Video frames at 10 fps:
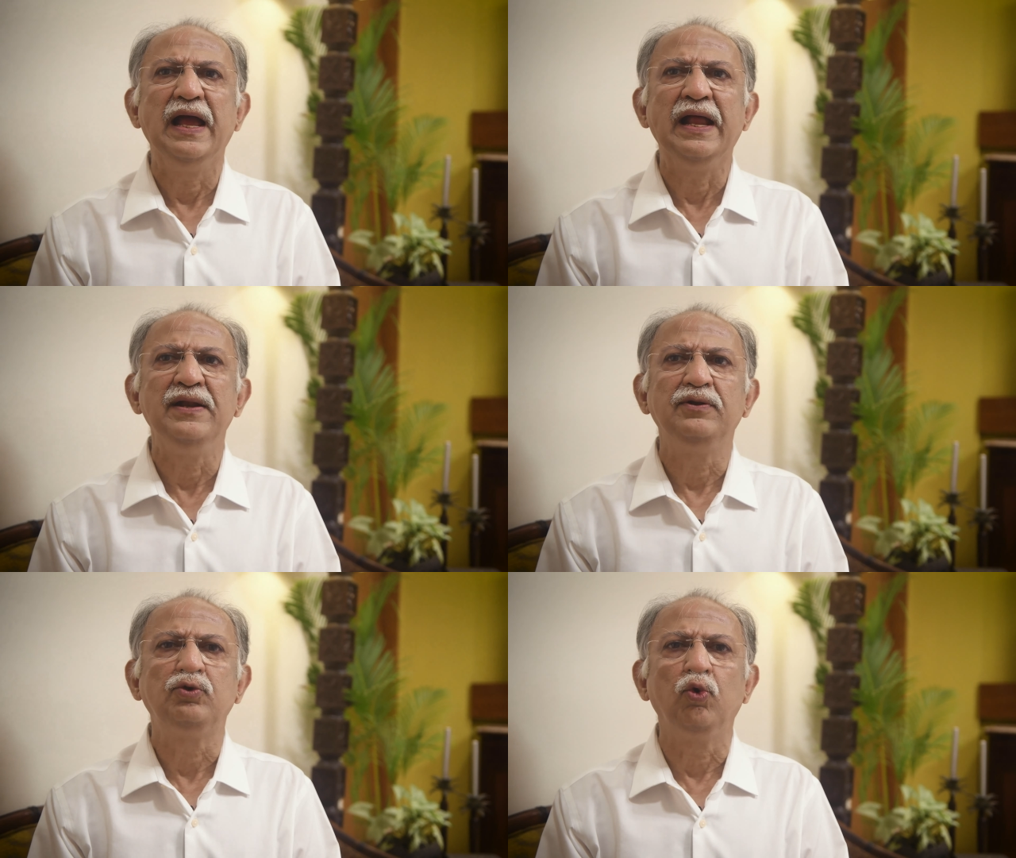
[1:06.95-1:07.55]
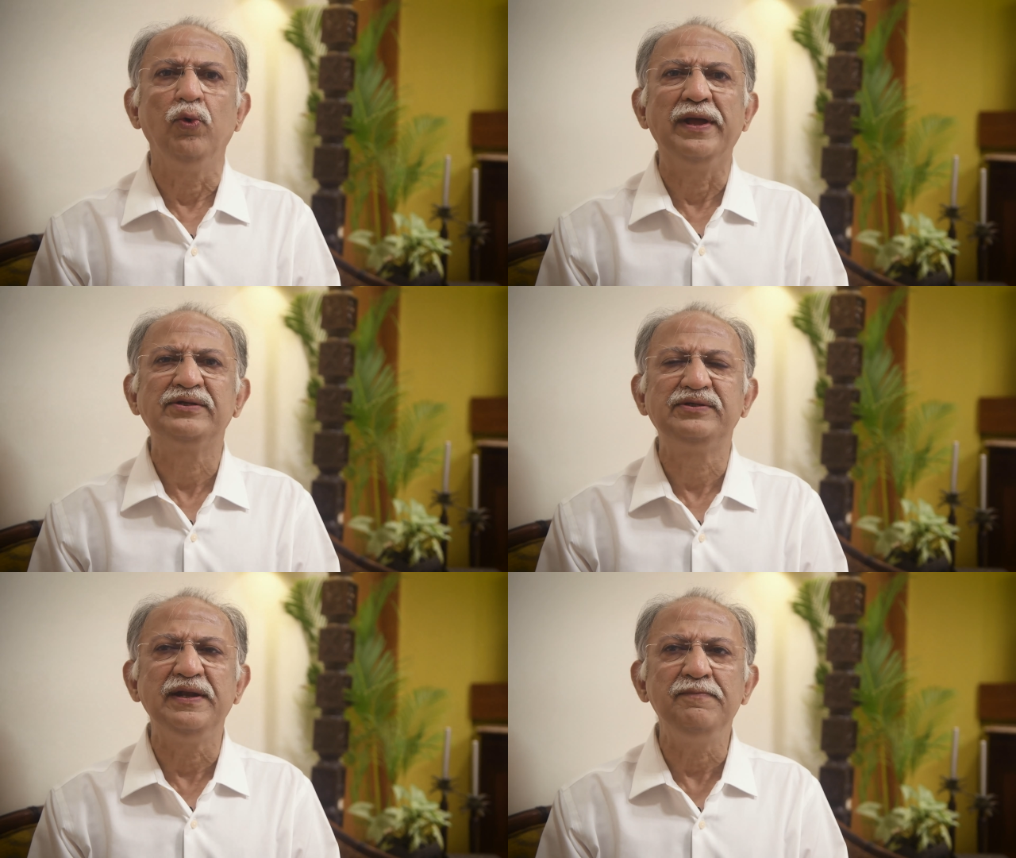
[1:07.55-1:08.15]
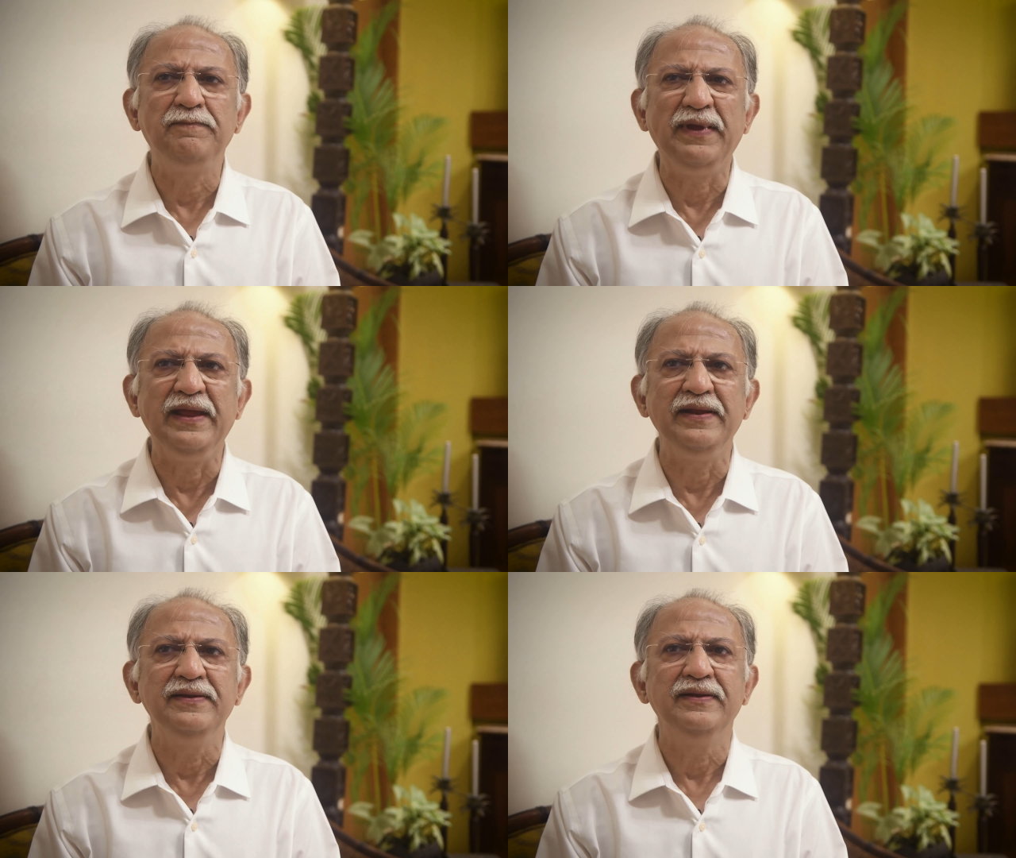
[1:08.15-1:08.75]
and through extreme
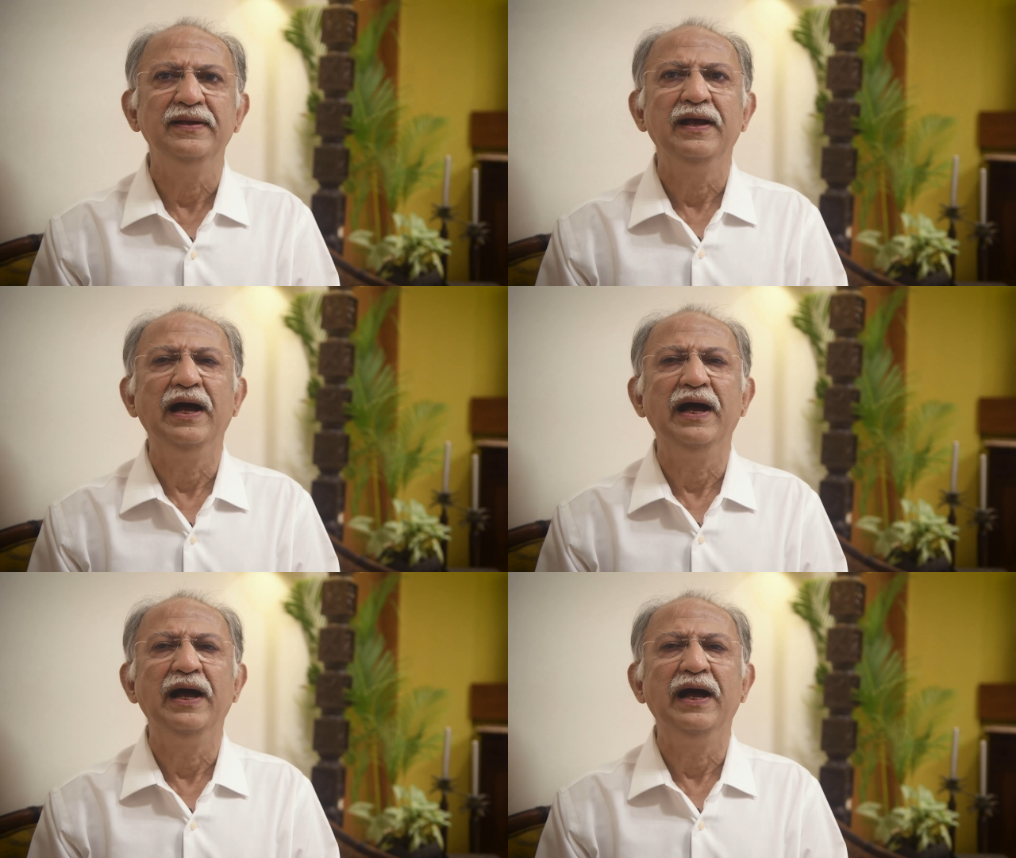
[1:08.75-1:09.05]
pain,